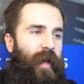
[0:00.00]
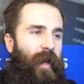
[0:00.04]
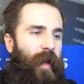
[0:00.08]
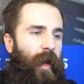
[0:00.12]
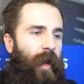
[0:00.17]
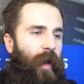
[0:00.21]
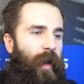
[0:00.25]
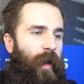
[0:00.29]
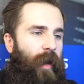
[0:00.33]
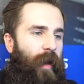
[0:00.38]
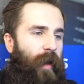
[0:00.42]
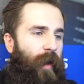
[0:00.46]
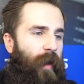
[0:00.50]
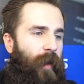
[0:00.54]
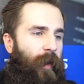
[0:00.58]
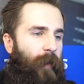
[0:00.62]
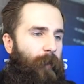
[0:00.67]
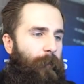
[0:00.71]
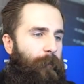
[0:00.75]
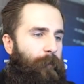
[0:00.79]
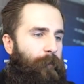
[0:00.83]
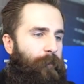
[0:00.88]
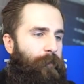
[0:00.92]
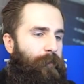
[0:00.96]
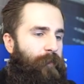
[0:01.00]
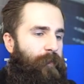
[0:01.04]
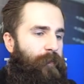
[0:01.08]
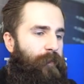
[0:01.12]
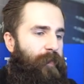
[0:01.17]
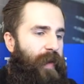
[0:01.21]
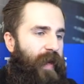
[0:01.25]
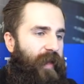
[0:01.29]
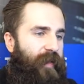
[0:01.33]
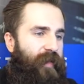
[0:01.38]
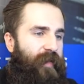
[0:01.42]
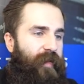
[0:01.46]

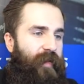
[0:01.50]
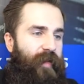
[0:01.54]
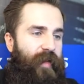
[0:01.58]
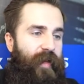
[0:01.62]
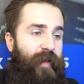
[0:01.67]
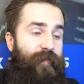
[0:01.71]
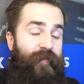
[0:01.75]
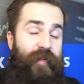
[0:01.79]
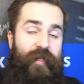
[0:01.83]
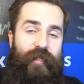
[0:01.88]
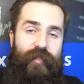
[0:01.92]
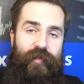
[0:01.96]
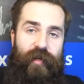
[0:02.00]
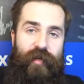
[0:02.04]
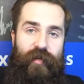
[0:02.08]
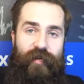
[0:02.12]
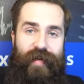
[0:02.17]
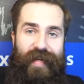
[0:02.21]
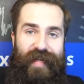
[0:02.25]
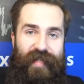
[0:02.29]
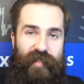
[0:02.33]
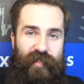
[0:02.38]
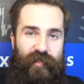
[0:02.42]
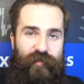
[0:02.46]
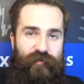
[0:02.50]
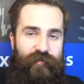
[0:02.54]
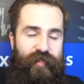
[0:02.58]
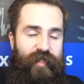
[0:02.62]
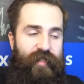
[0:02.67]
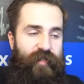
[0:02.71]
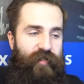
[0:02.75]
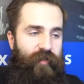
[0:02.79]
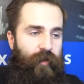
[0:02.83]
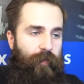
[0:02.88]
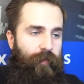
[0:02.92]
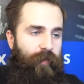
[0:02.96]
but if this trader is using
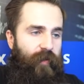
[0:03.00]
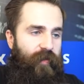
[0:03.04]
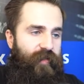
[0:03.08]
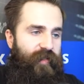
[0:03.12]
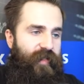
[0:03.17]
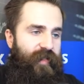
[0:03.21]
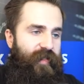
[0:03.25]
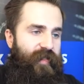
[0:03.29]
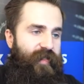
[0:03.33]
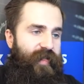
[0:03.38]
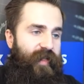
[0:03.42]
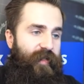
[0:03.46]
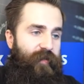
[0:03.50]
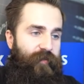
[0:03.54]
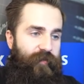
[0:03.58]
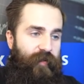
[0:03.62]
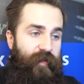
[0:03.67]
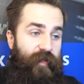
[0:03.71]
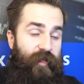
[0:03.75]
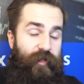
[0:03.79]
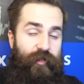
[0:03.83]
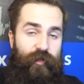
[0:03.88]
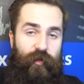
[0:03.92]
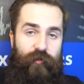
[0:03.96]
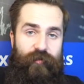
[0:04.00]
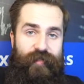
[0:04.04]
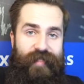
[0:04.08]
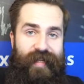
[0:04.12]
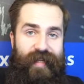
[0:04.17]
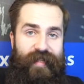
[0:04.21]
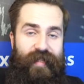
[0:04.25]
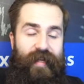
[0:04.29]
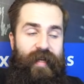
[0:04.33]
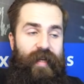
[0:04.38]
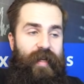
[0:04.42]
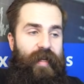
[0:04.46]
stop losses, that really shows
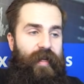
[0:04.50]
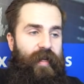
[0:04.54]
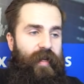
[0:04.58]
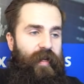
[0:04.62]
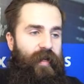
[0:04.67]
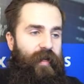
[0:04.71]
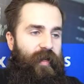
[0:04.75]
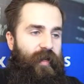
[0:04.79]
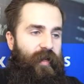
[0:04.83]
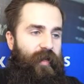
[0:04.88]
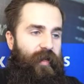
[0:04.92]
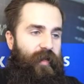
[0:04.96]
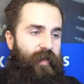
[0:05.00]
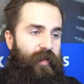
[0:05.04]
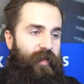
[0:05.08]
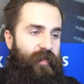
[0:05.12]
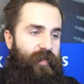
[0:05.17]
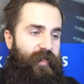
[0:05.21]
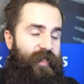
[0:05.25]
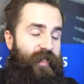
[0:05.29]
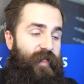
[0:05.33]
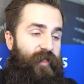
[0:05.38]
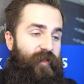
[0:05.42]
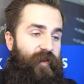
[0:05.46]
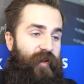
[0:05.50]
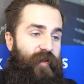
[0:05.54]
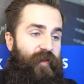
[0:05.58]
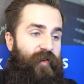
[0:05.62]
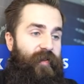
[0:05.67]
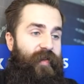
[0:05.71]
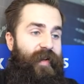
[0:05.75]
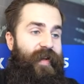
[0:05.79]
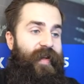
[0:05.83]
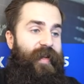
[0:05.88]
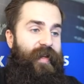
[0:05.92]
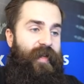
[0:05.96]
that this
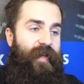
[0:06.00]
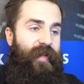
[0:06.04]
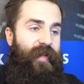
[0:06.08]
trader